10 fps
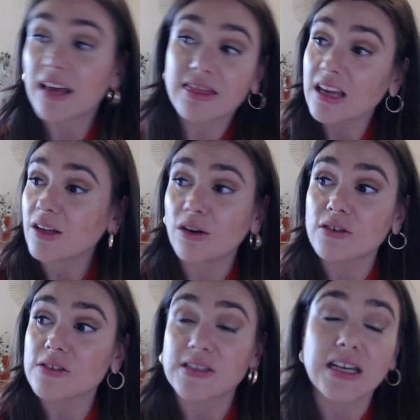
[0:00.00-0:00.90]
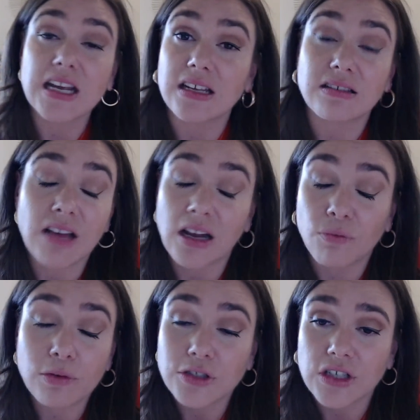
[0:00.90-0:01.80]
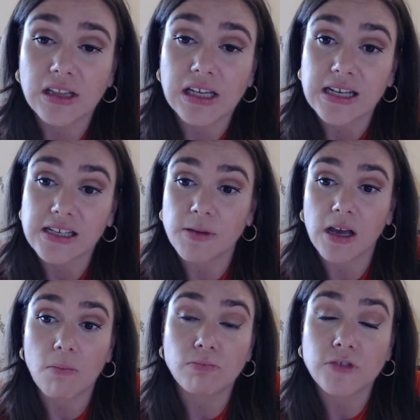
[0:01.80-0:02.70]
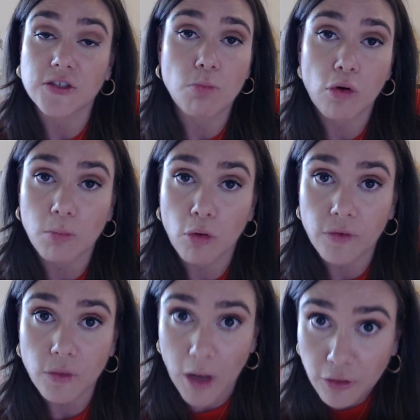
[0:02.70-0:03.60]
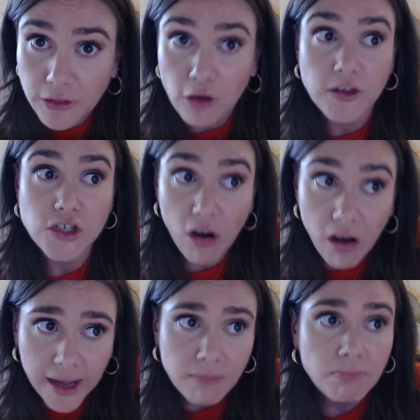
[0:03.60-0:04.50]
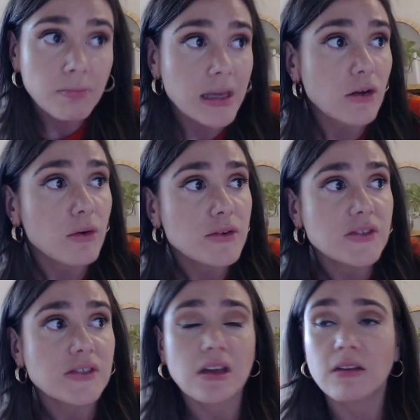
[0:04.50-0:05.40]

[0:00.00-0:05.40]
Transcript: I think Sydney unfortunately does become just more and more for the wealthy over time because